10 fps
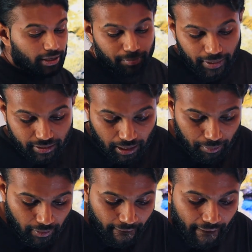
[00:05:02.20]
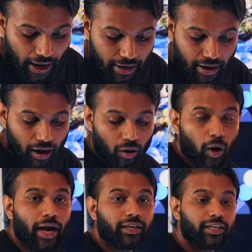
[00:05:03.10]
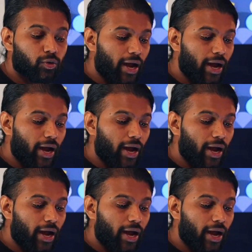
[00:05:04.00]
it picked up. And now I need to